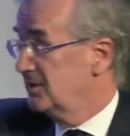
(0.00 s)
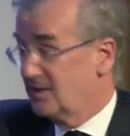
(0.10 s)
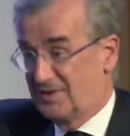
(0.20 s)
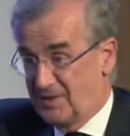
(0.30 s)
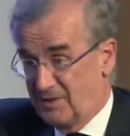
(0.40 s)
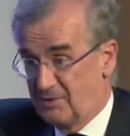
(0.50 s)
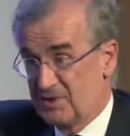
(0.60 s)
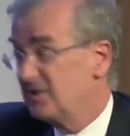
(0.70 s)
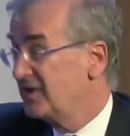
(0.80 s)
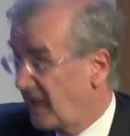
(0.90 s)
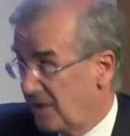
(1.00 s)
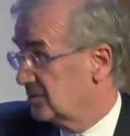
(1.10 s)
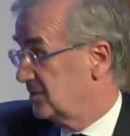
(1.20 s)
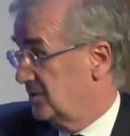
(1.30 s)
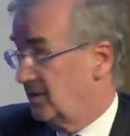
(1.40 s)
there is a
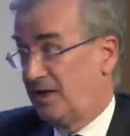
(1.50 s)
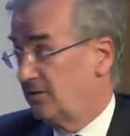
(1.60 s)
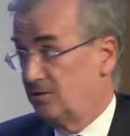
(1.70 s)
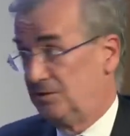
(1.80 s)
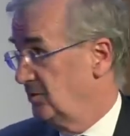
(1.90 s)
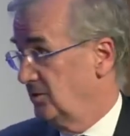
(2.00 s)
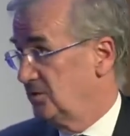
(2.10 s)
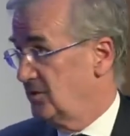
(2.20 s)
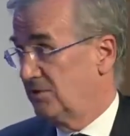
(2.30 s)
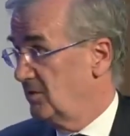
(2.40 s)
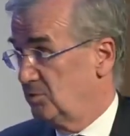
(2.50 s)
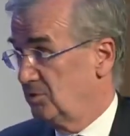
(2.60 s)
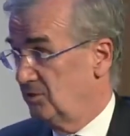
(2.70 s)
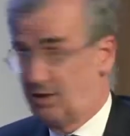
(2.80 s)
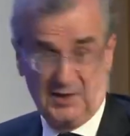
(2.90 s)
doubt now on the
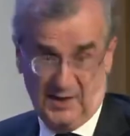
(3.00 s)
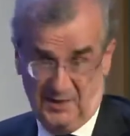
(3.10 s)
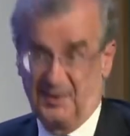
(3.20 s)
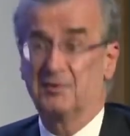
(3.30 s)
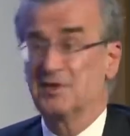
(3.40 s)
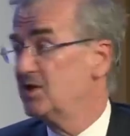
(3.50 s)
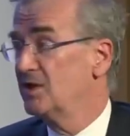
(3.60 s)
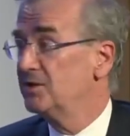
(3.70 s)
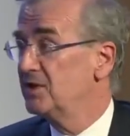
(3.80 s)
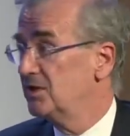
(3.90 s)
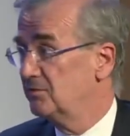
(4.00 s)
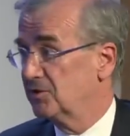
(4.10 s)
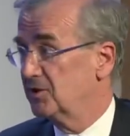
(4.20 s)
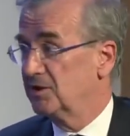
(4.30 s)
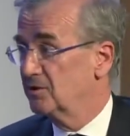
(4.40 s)
crypto world, and there is still a need
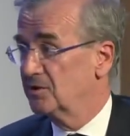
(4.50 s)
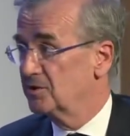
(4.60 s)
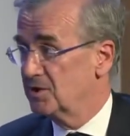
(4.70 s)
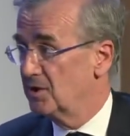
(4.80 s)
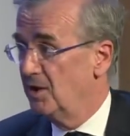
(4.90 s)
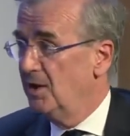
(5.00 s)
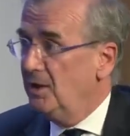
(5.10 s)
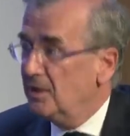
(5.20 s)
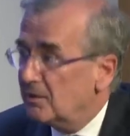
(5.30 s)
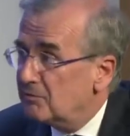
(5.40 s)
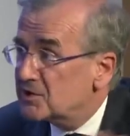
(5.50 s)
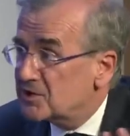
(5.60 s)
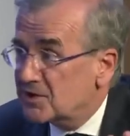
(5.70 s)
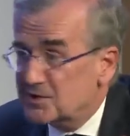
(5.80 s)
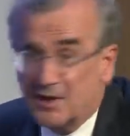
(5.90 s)
for technology. Mm. Having
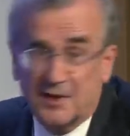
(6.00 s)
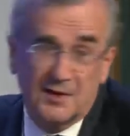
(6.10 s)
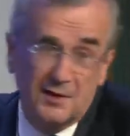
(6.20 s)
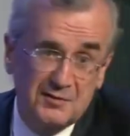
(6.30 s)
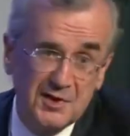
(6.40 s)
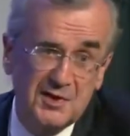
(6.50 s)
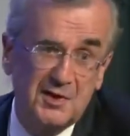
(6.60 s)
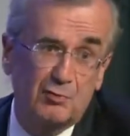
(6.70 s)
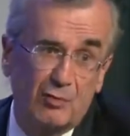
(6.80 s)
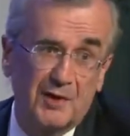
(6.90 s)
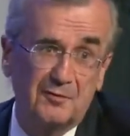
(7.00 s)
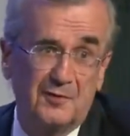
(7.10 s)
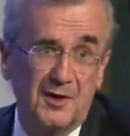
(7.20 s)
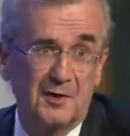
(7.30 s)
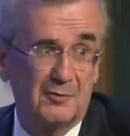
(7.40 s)
said that, if this is one
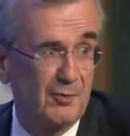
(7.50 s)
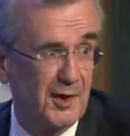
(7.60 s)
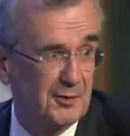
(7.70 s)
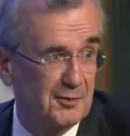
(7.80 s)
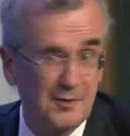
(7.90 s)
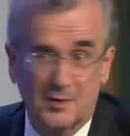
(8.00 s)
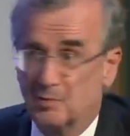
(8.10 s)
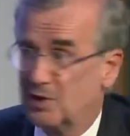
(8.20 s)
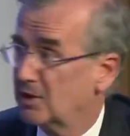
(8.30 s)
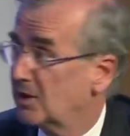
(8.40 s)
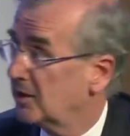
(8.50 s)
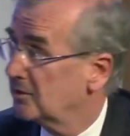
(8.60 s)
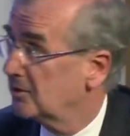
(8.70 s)
field where Europe can lie